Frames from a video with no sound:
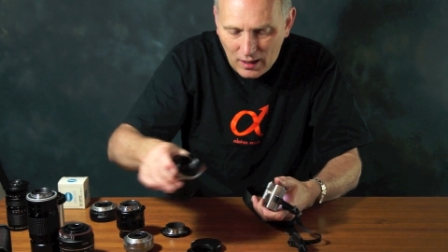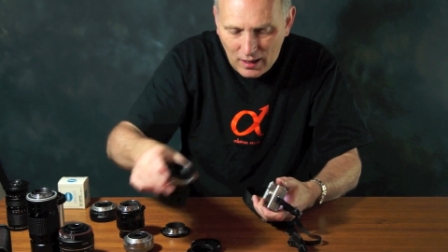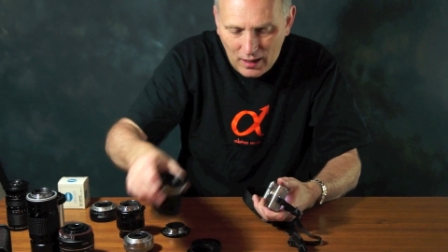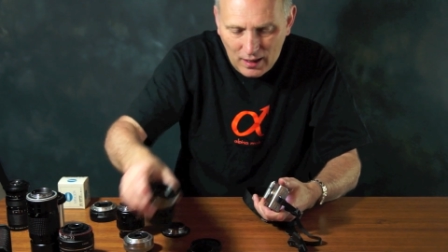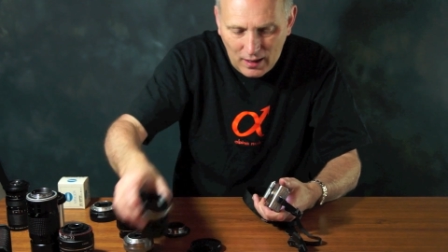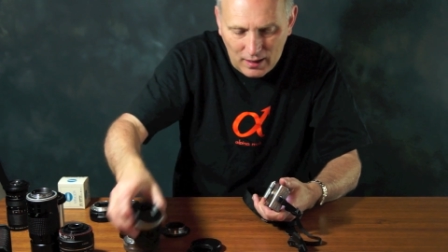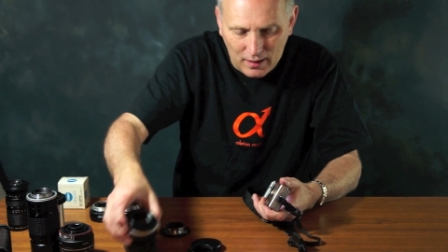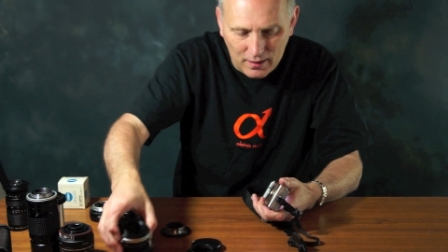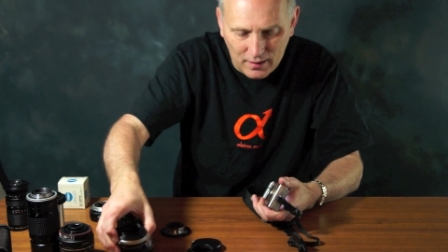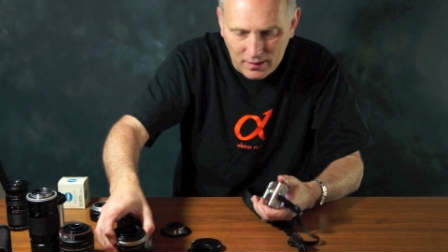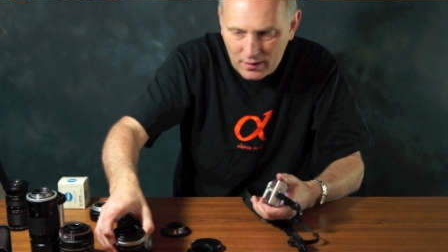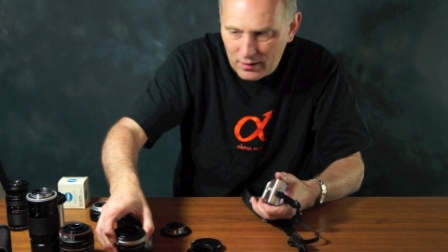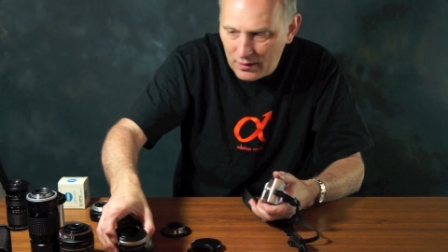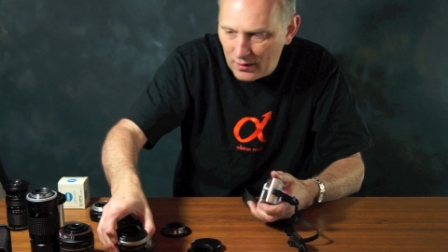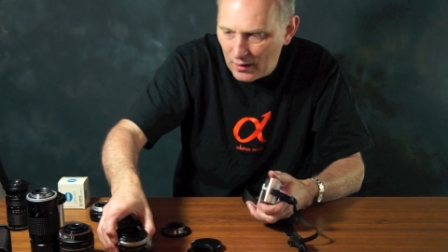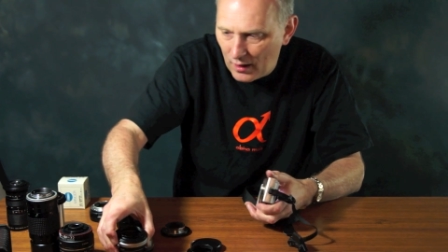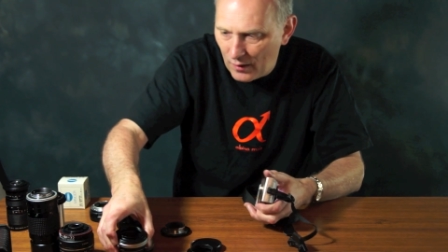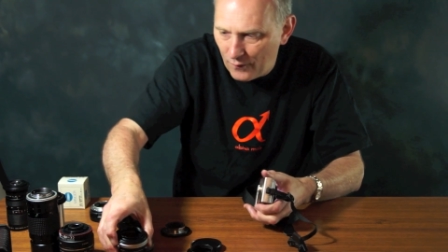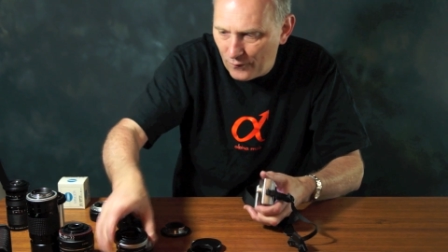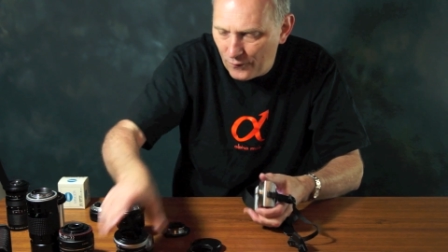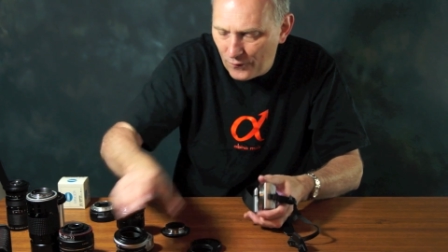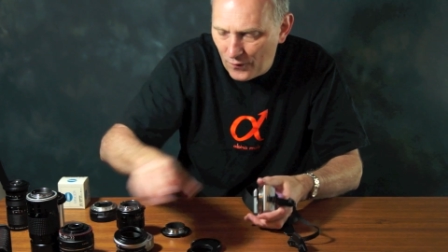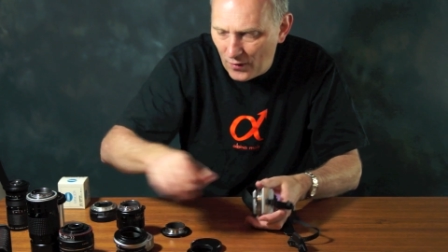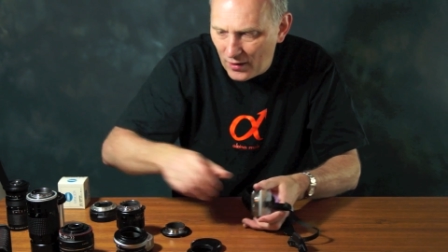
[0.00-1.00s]

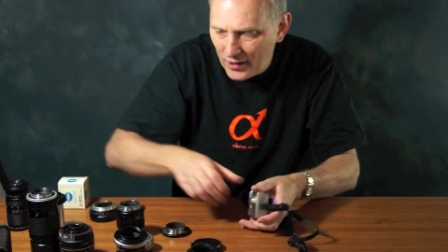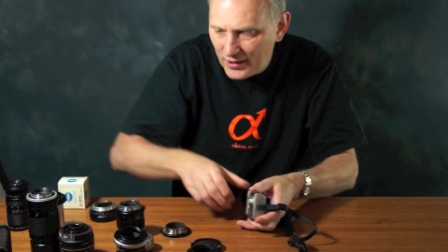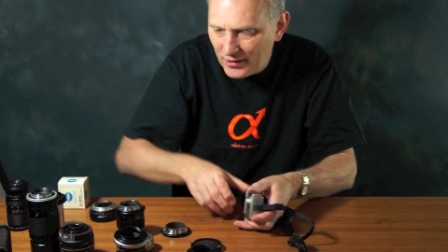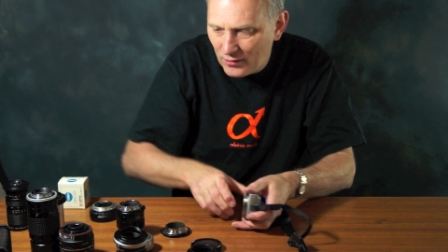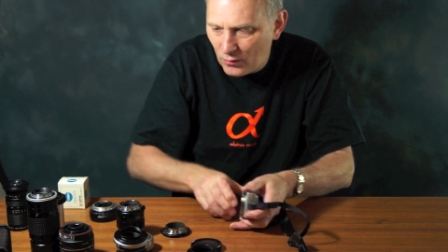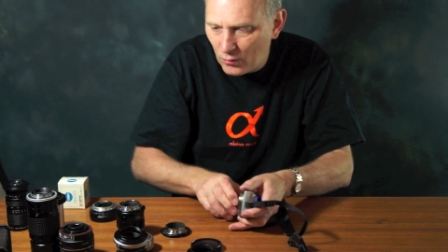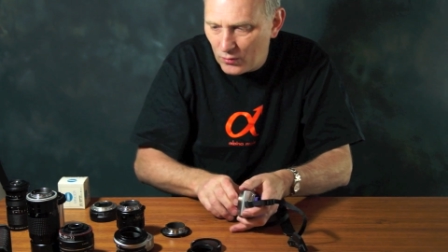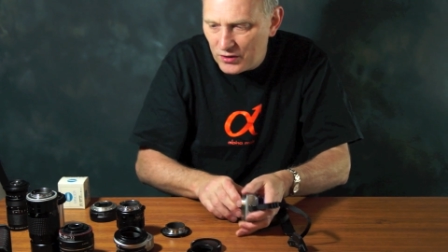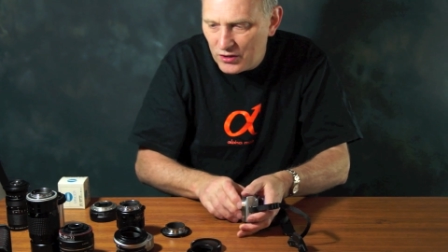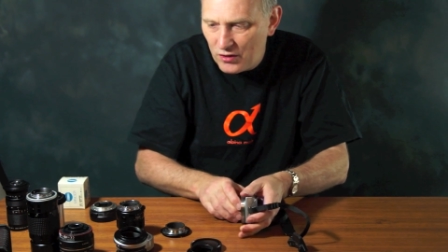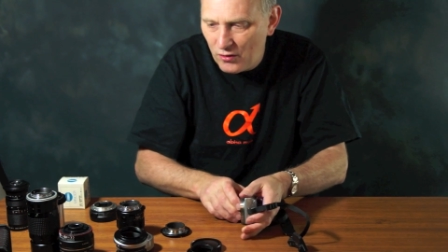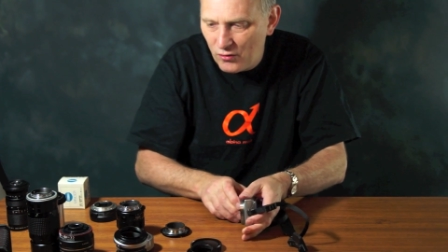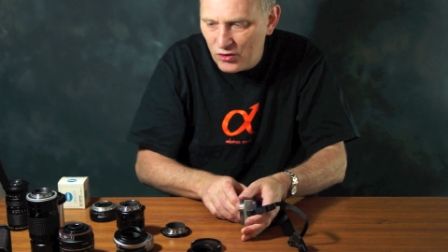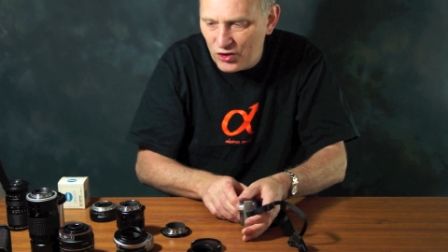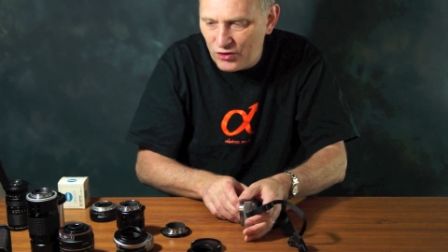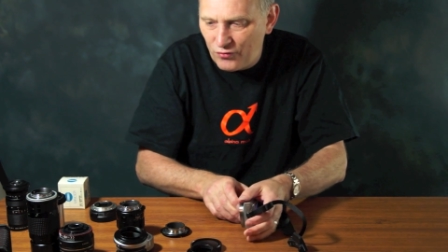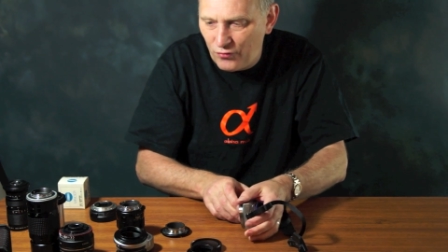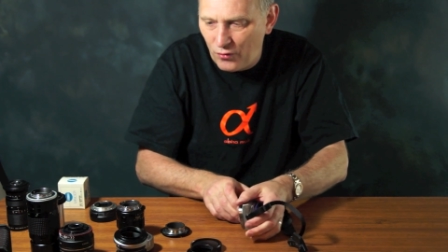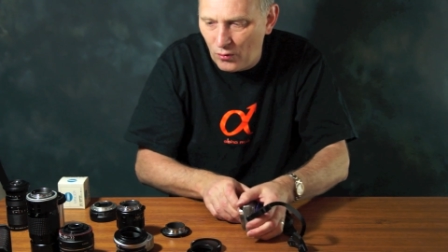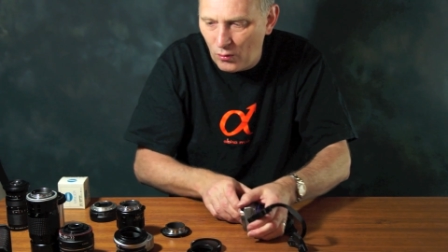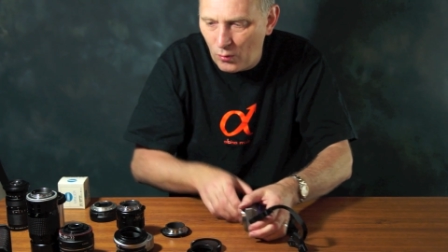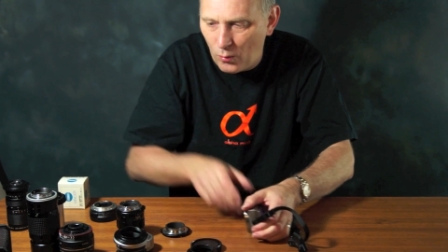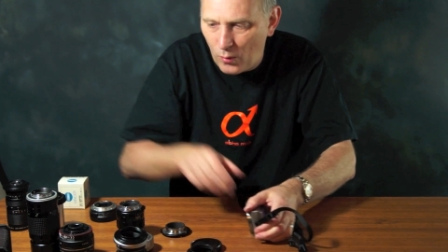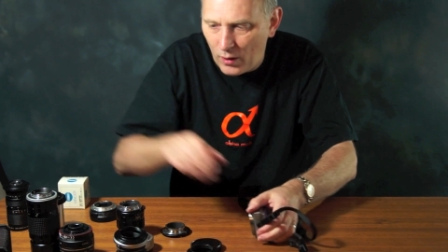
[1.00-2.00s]
A final
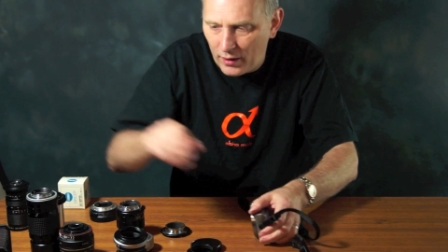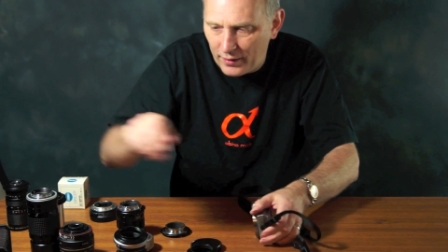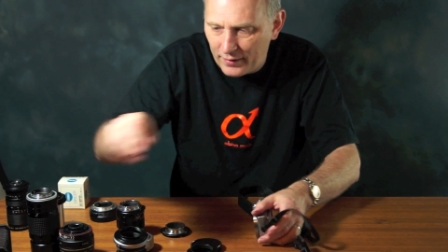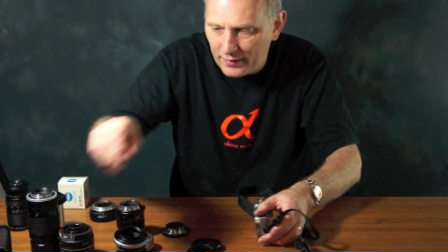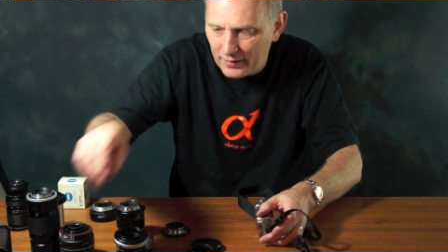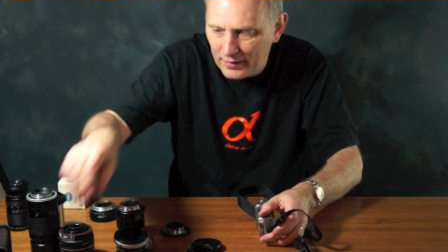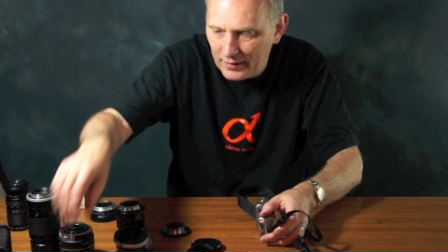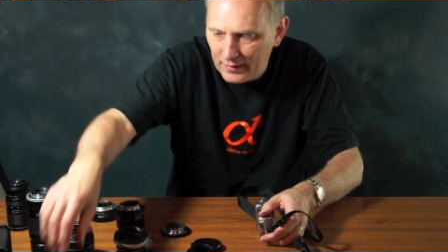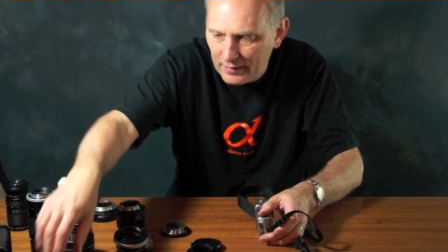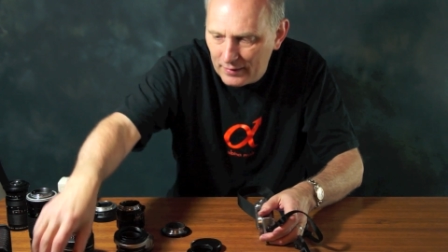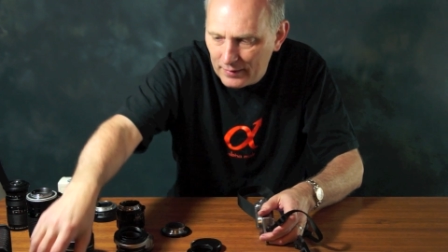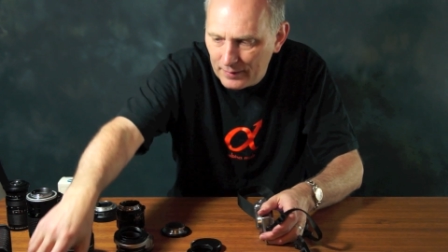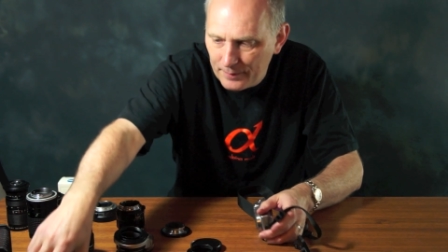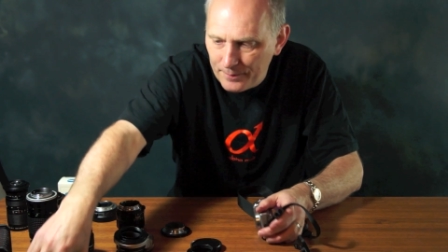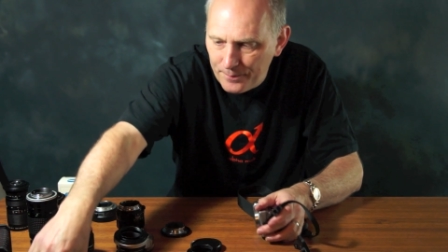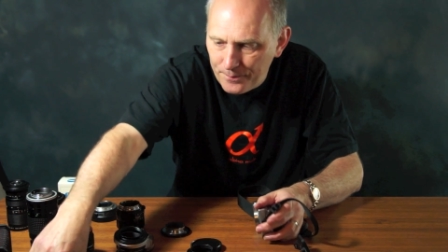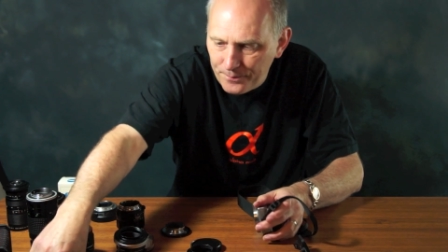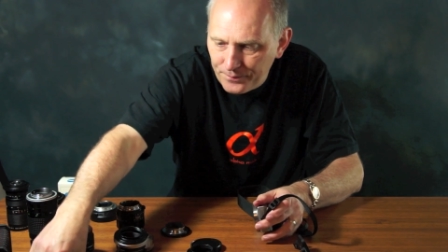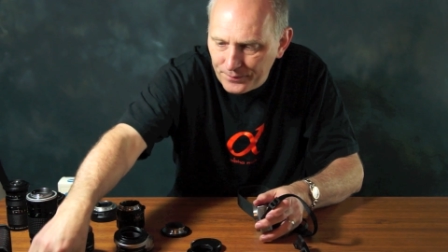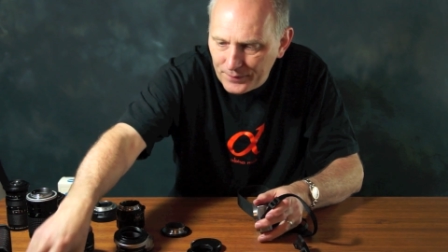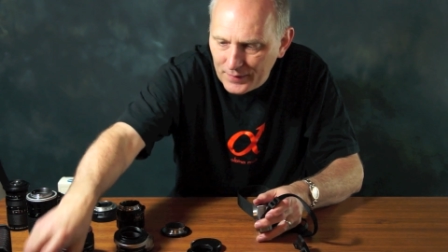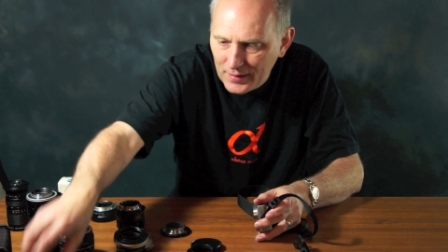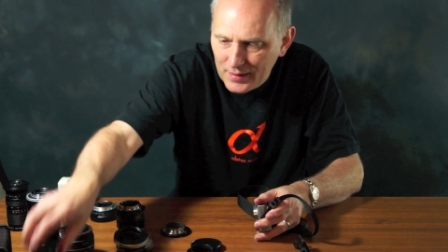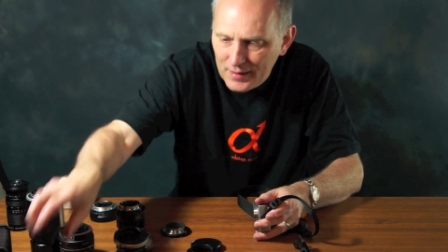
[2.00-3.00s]
useful one here.